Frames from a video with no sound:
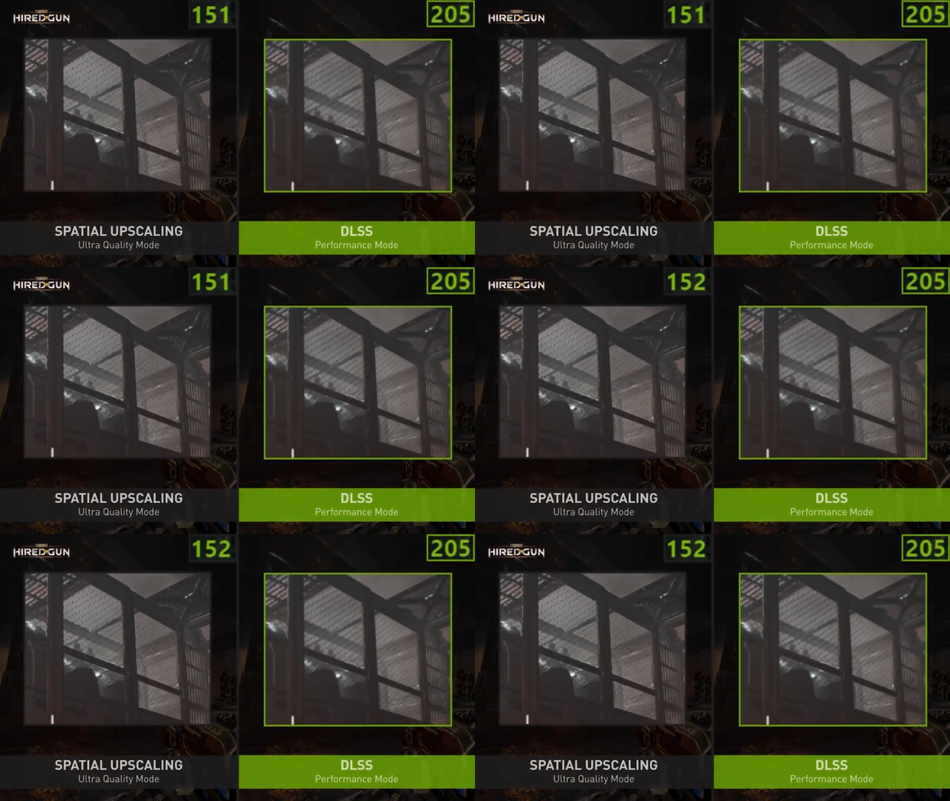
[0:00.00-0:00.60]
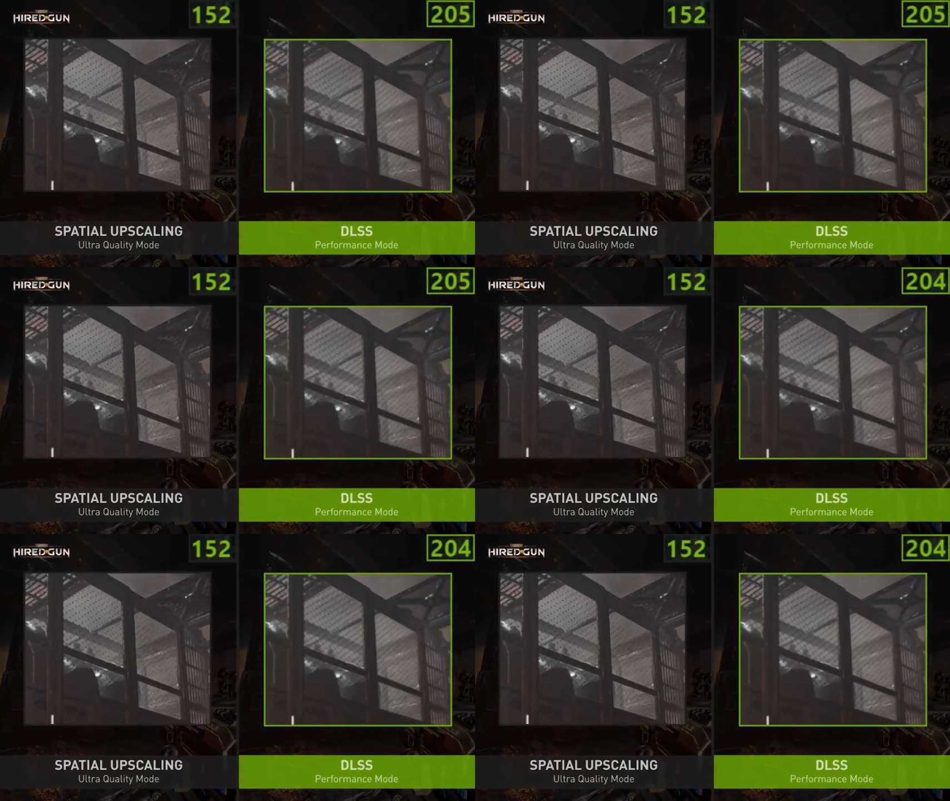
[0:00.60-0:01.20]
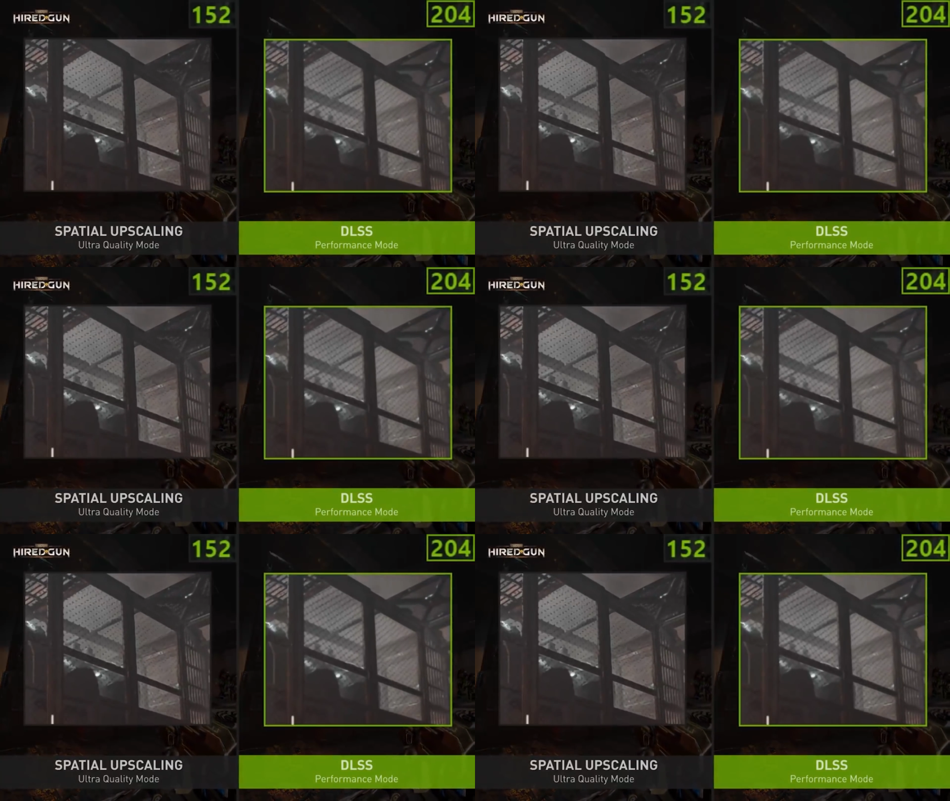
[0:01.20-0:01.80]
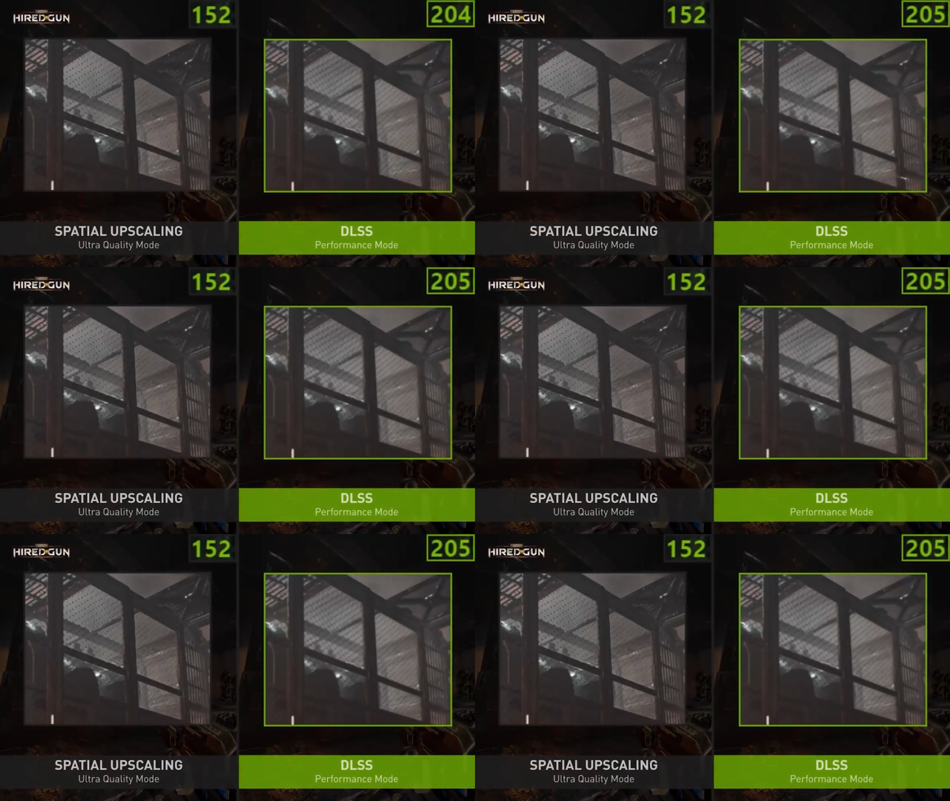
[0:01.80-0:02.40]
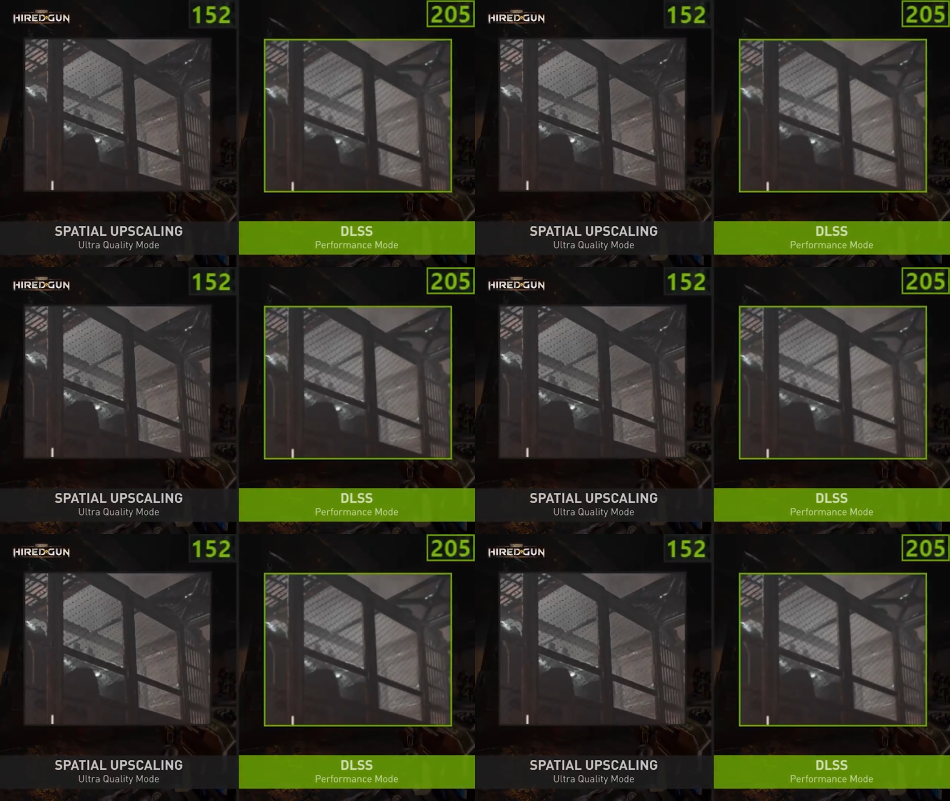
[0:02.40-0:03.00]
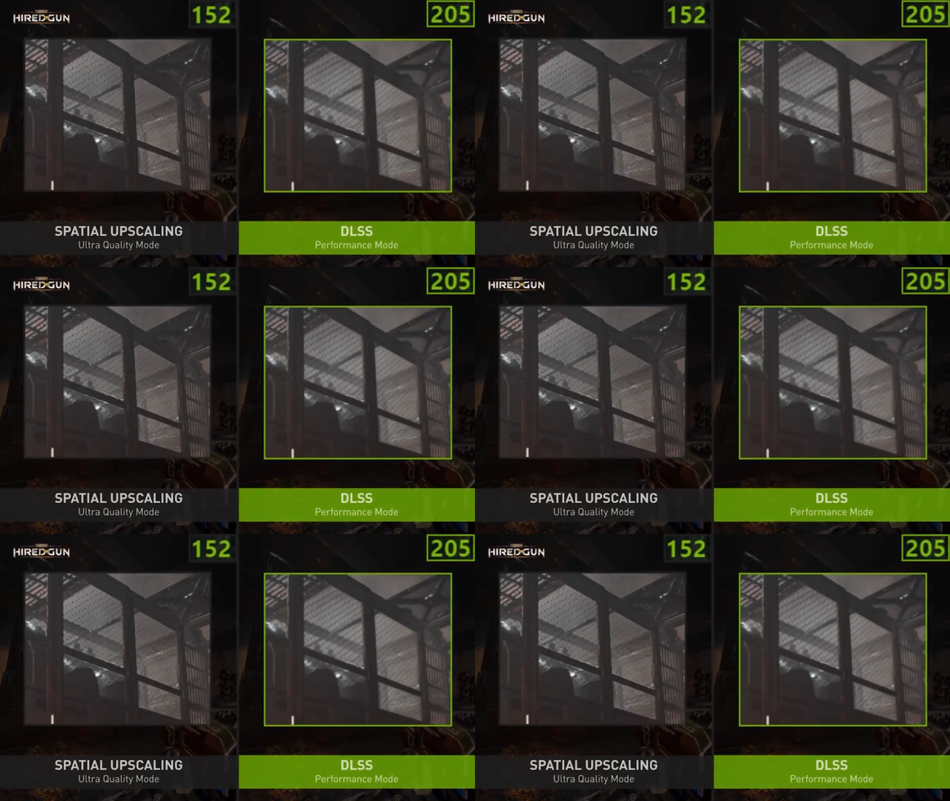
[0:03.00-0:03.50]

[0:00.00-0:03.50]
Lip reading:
(no speaker visible)